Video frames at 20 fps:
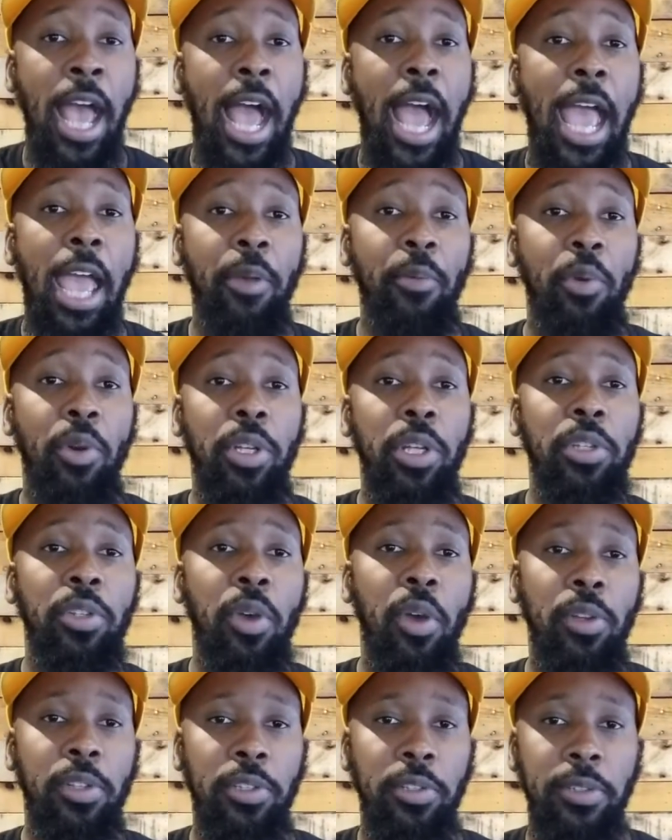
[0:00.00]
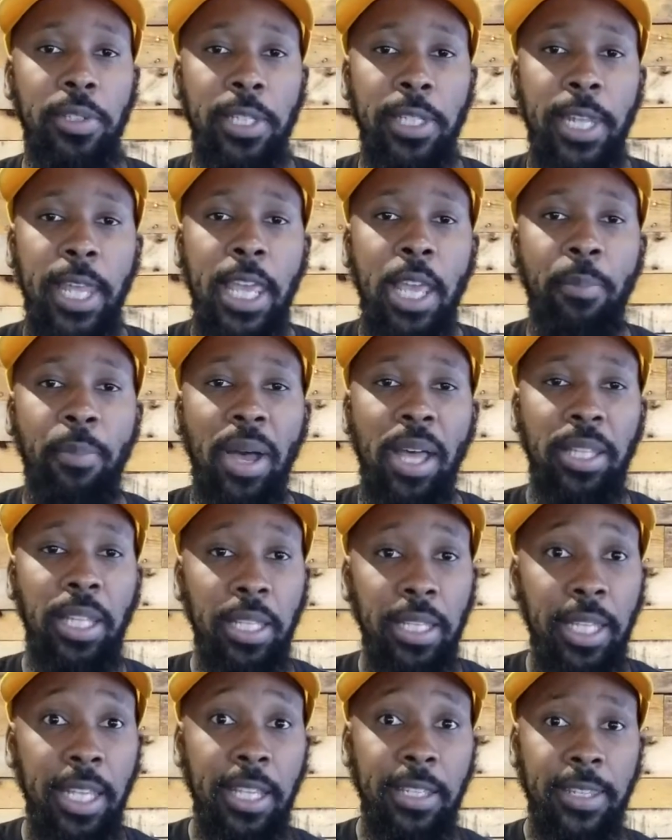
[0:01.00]
I want to talk to you today about
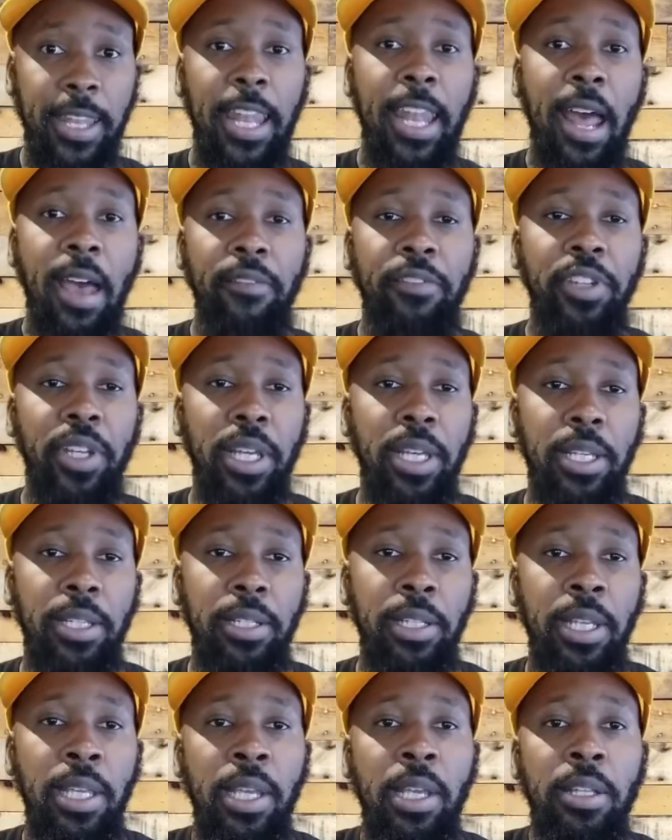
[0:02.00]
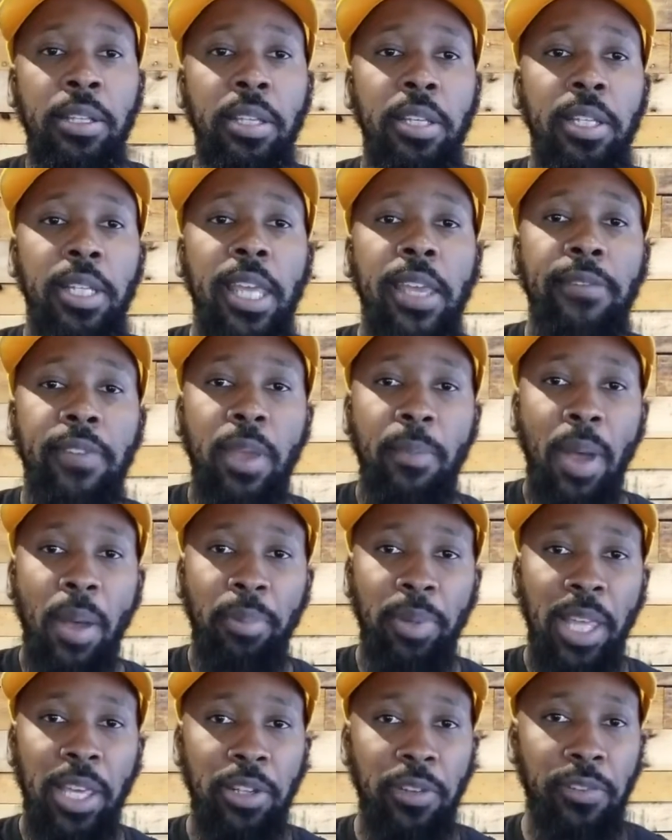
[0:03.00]
the things that I've done to alleviate
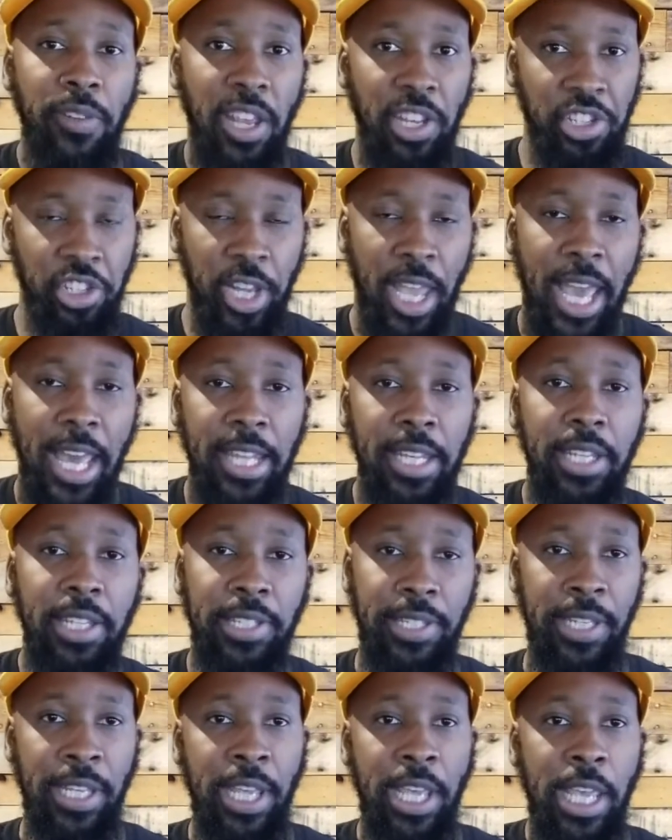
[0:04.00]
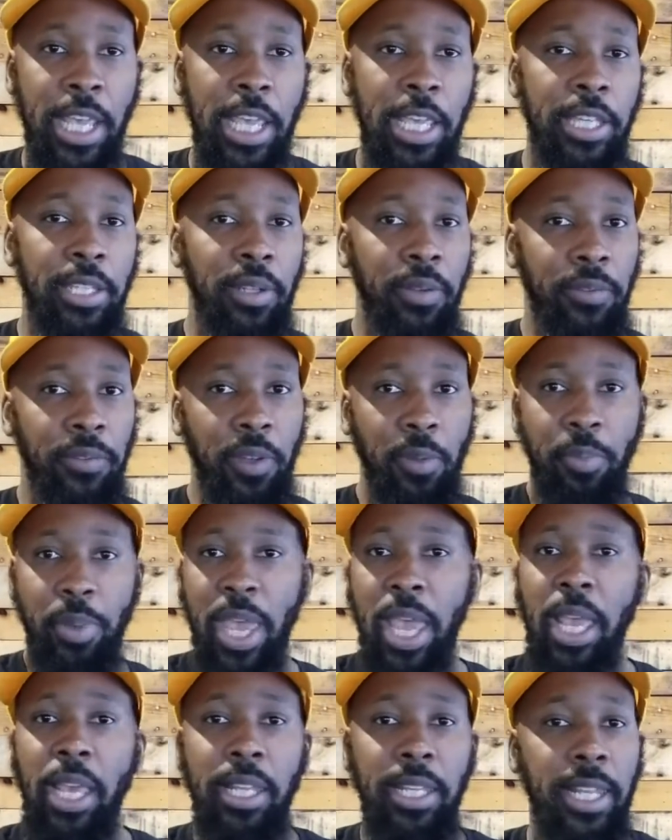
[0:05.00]
my plantar fasciitis and the foot
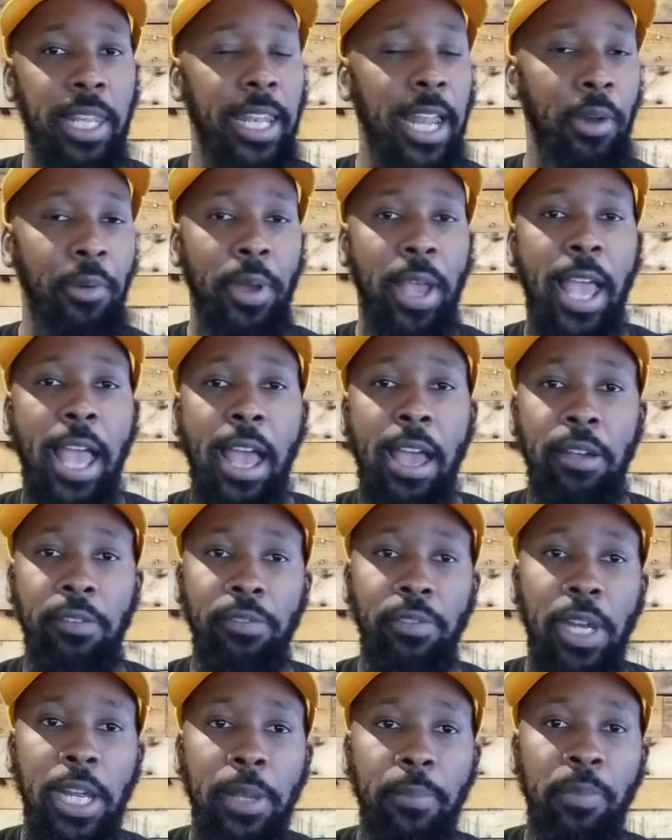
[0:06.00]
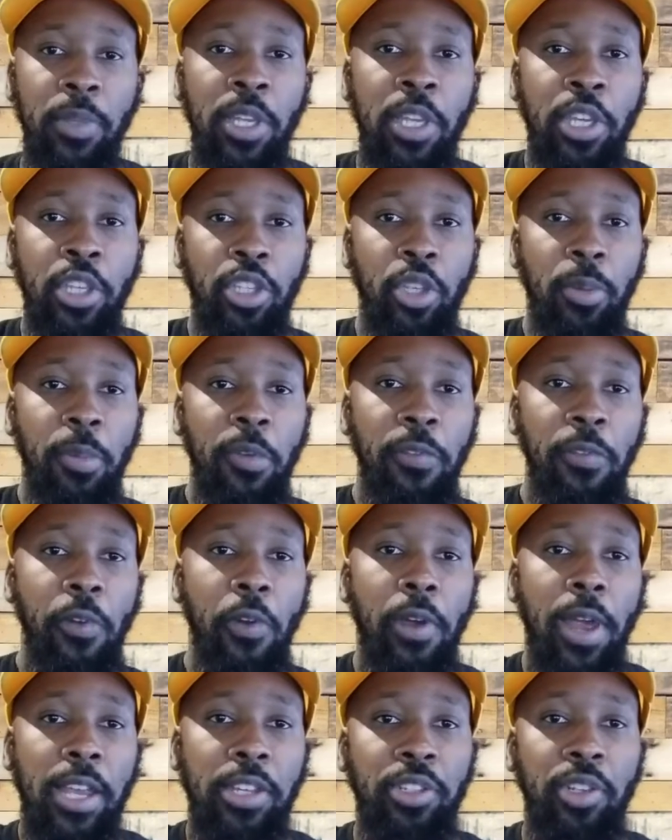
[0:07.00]
pain that I will have, right? So
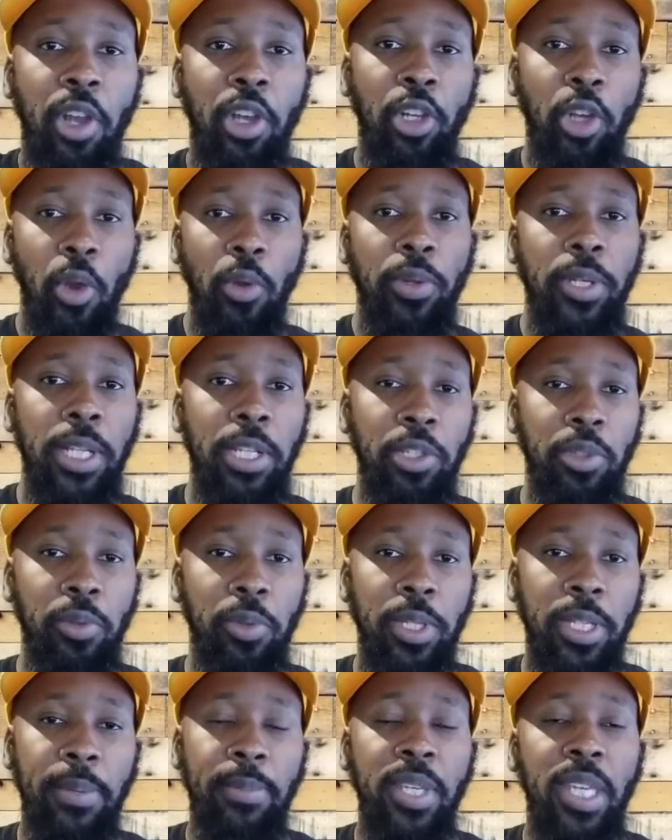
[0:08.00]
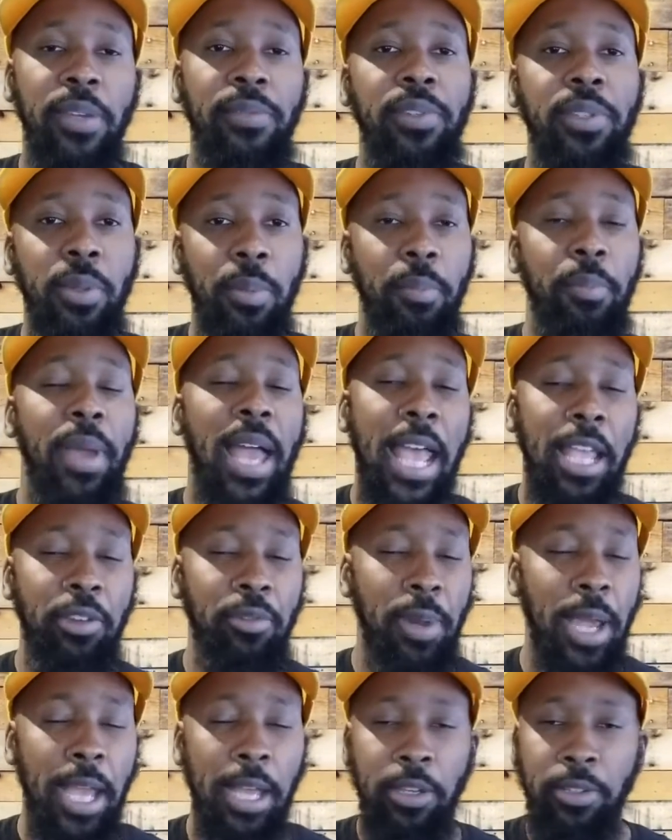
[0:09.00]
before I start going into it, let me give you some
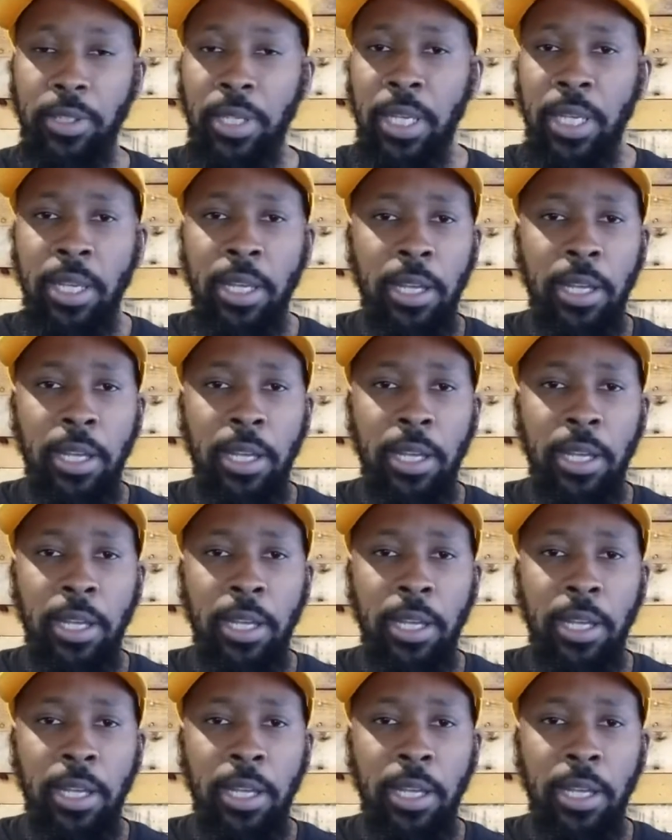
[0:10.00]
background.